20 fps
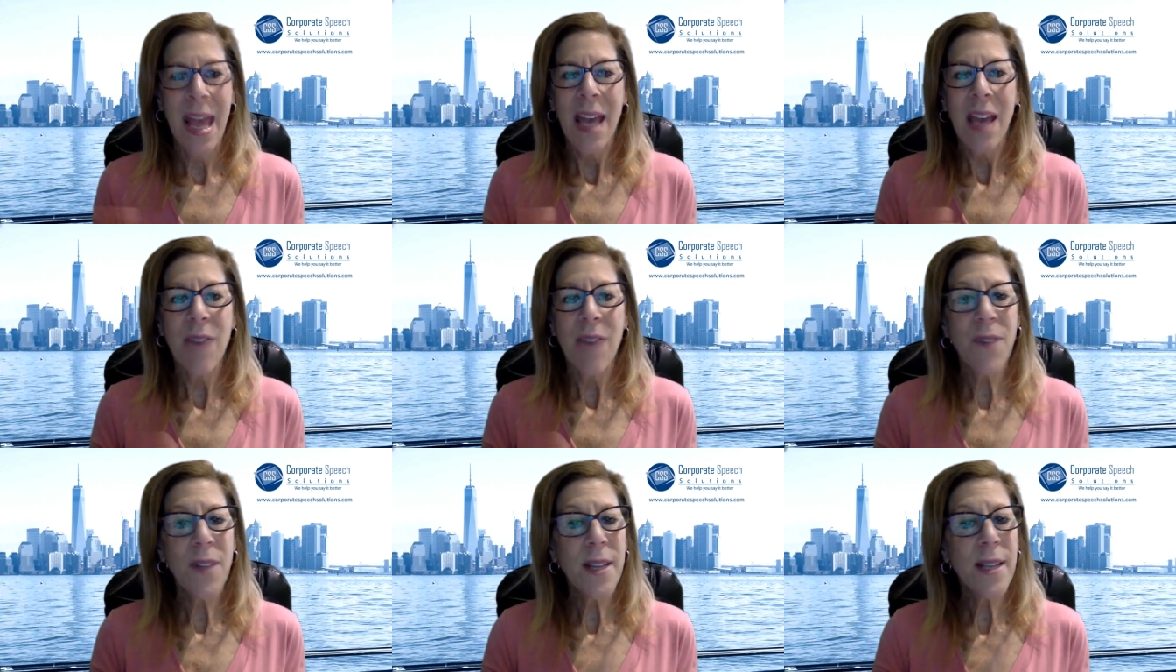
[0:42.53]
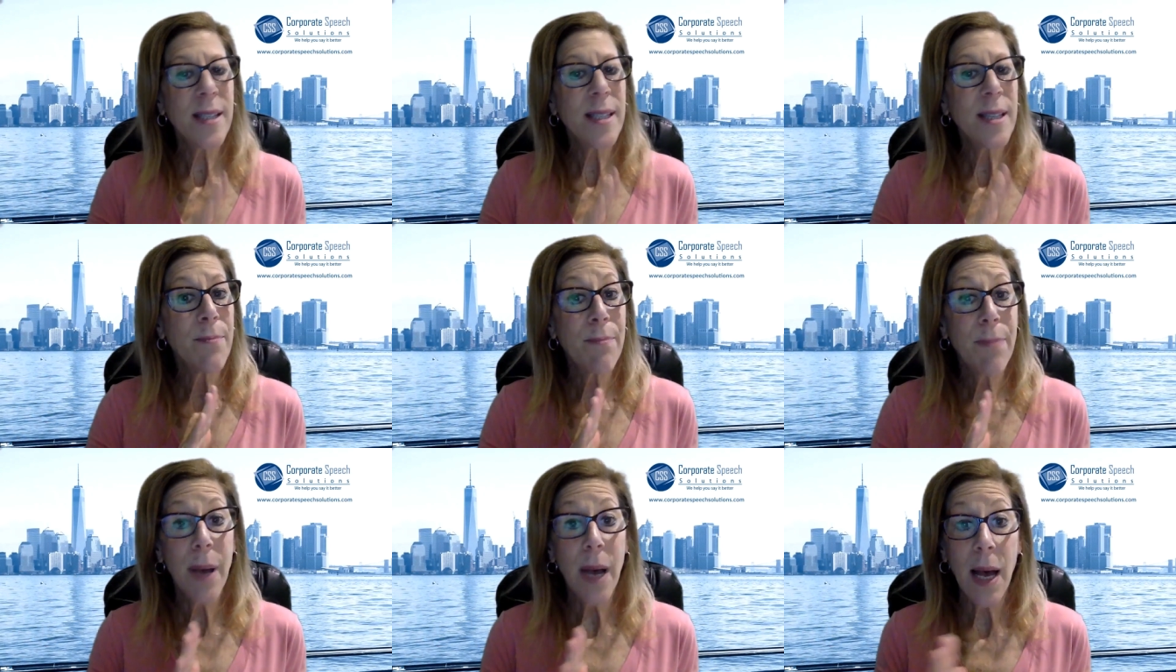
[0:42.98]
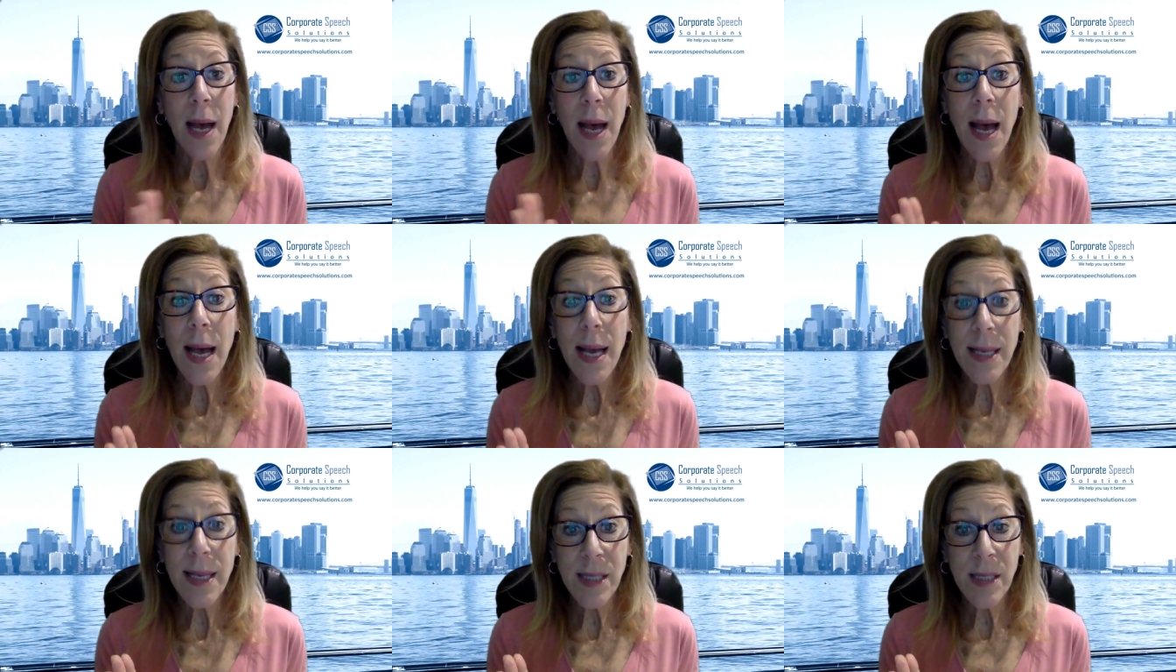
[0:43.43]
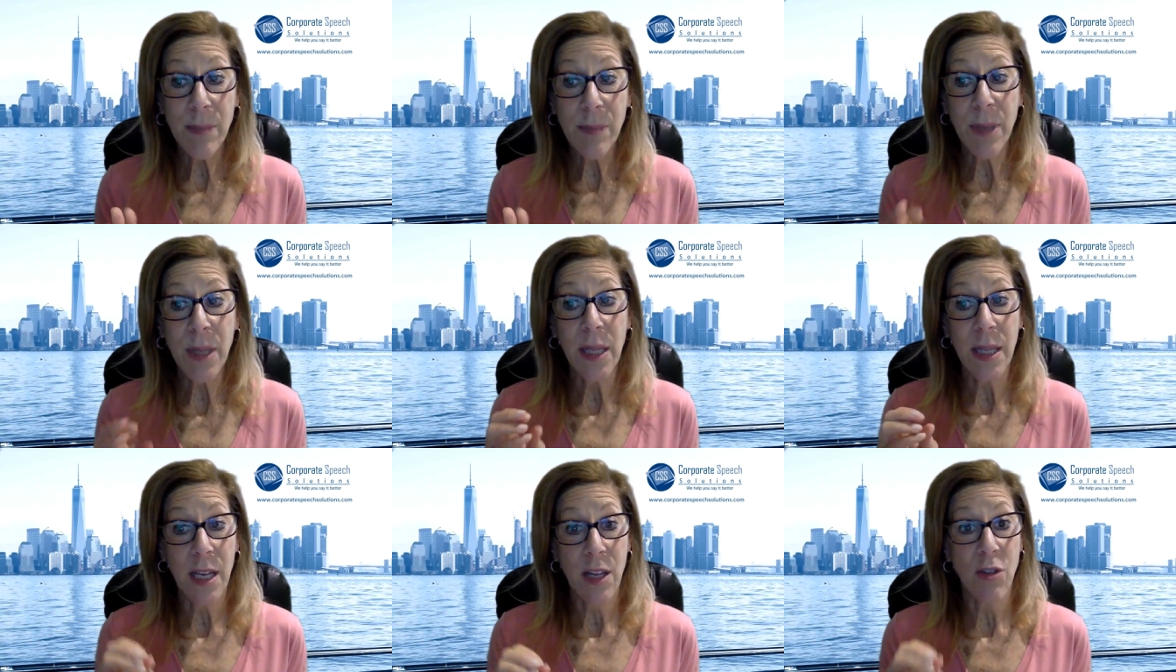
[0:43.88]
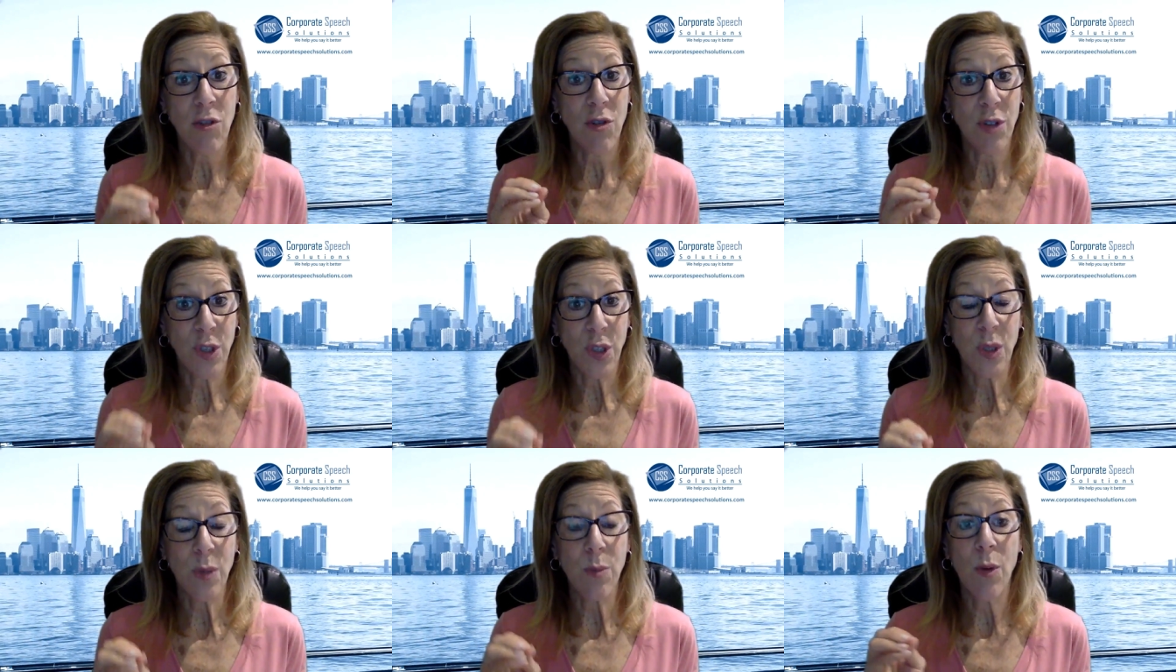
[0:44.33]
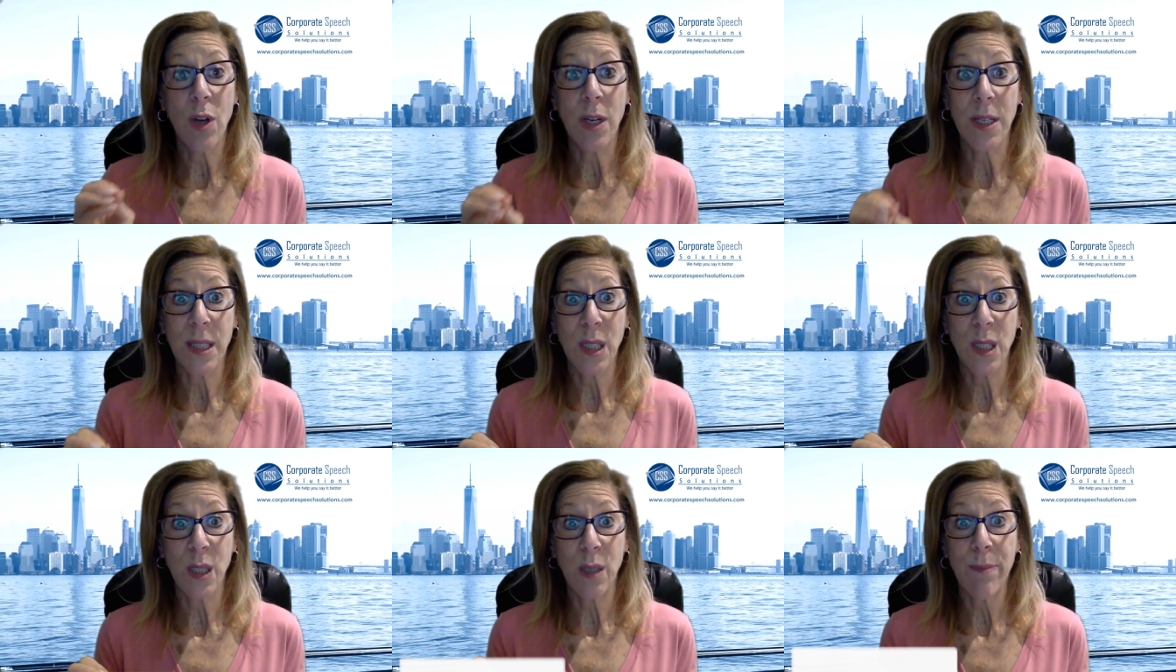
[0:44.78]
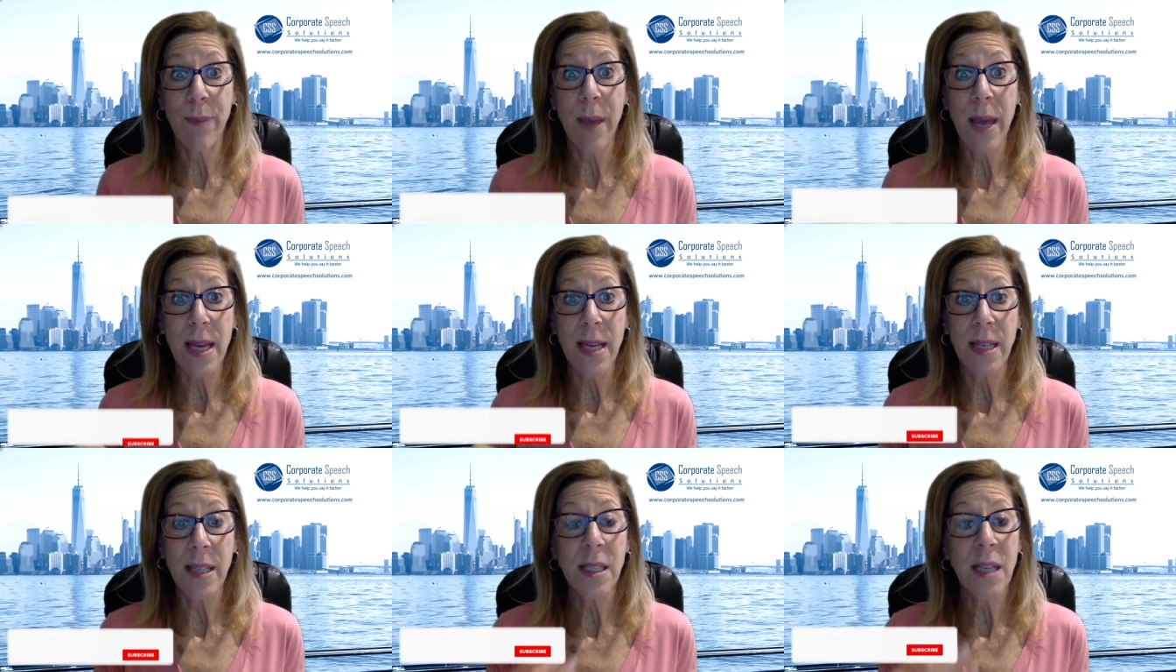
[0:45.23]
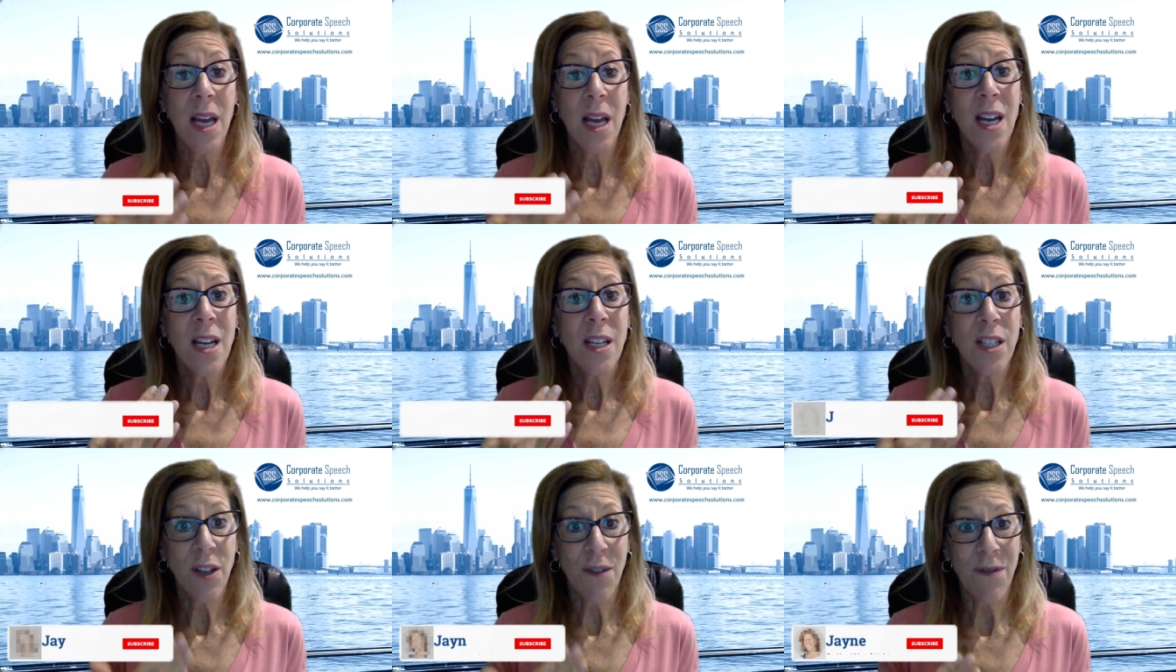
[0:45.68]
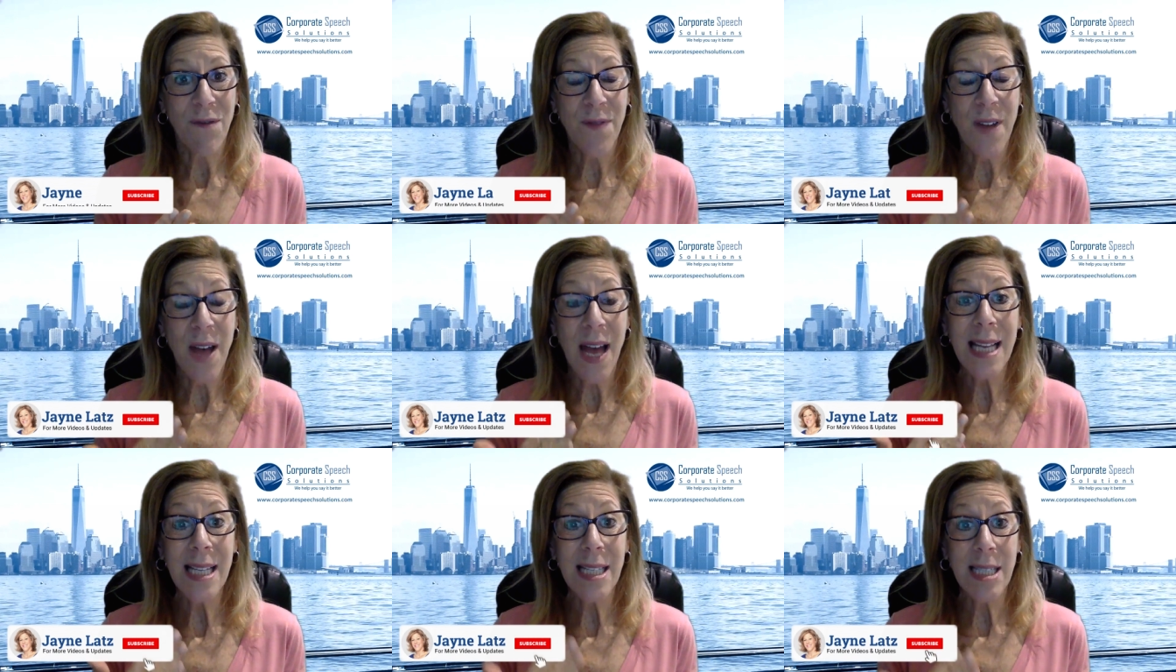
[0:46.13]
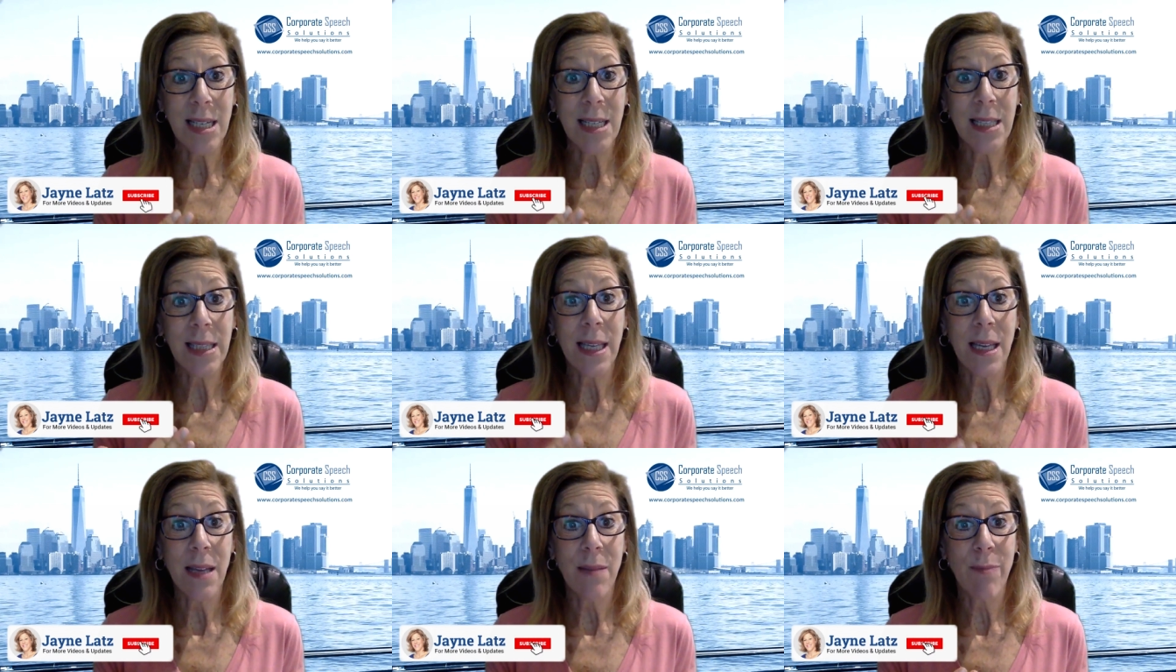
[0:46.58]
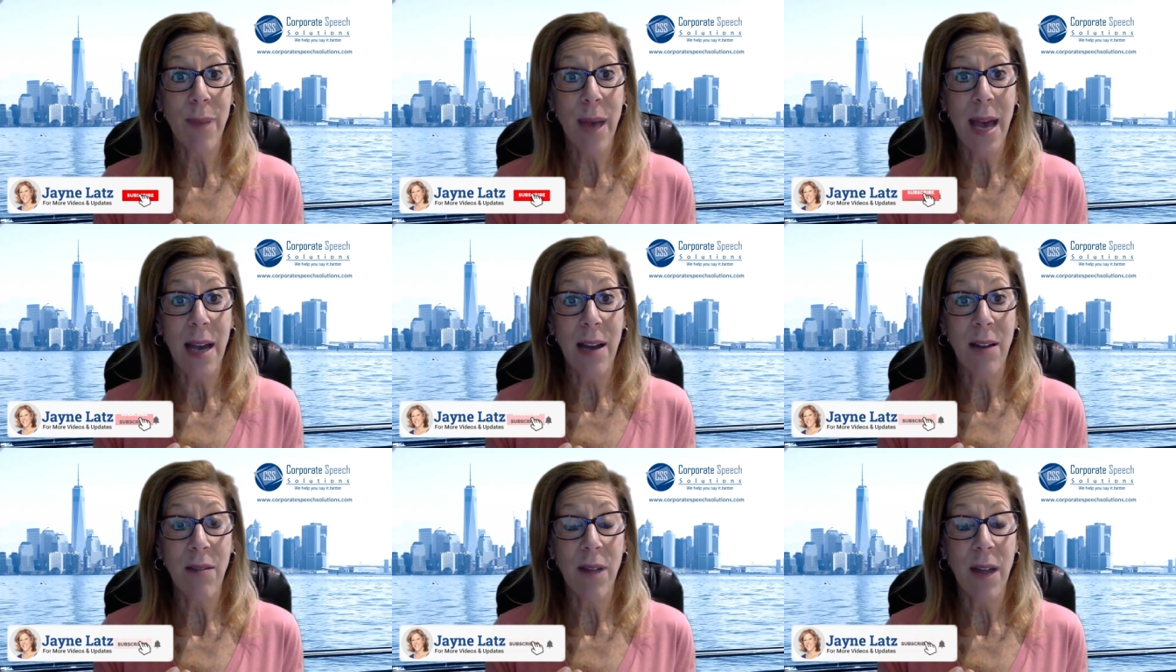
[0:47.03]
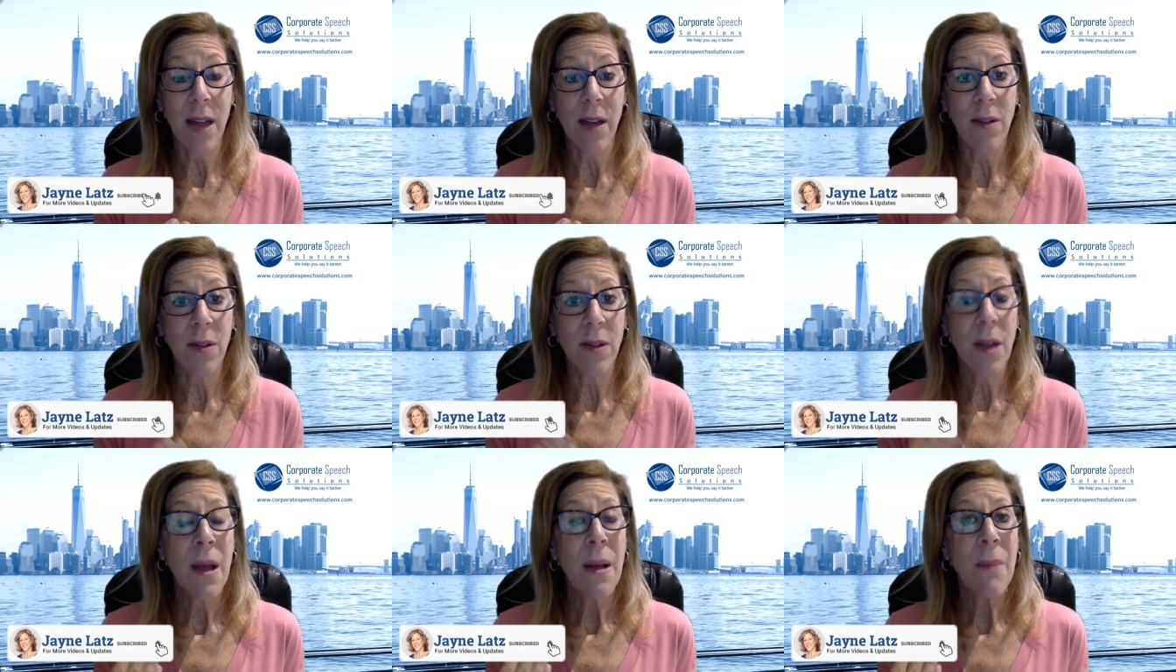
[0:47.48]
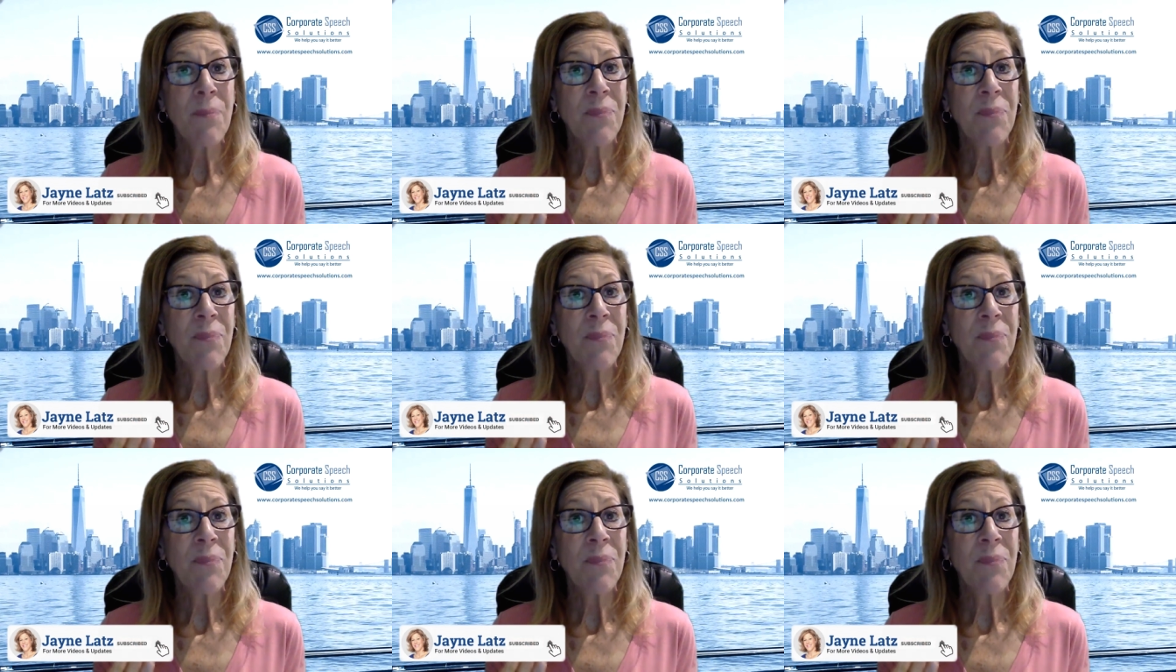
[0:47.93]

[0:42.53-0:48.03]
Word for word: If it is impossible in your small space to find a clean background,